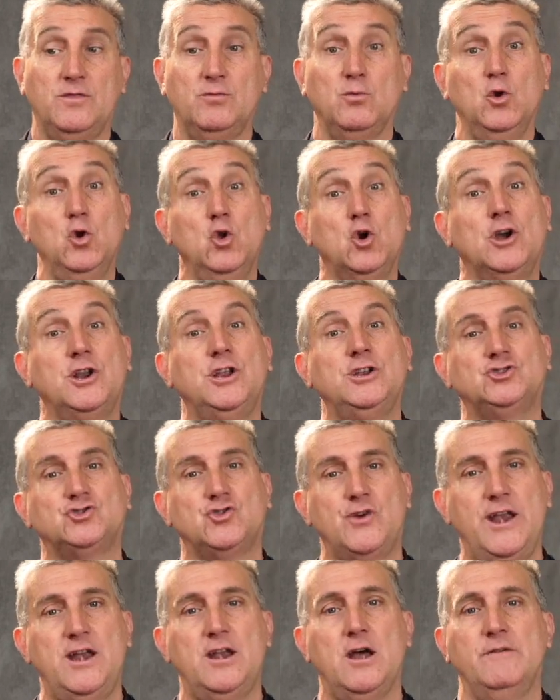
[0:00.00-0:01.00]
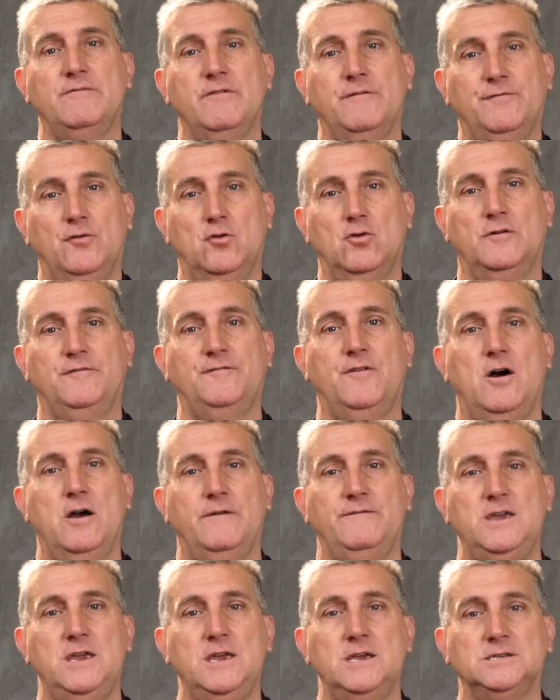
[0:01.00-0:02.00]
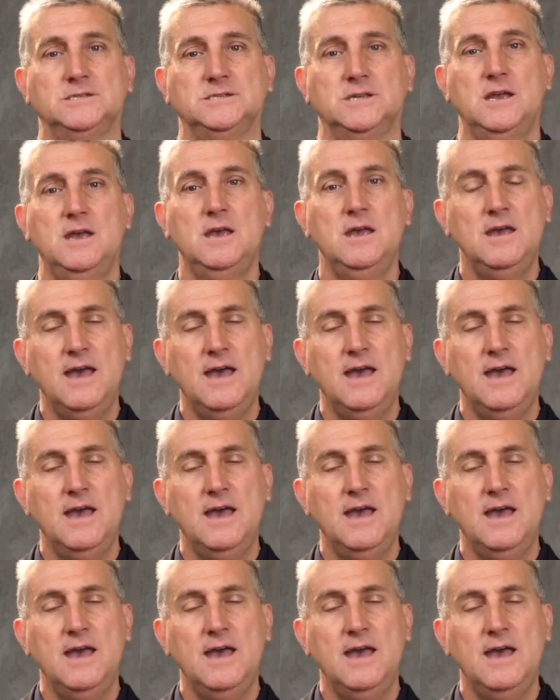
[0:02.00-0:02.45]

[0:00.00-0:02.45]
with will look at a trend over 4 or 5 years.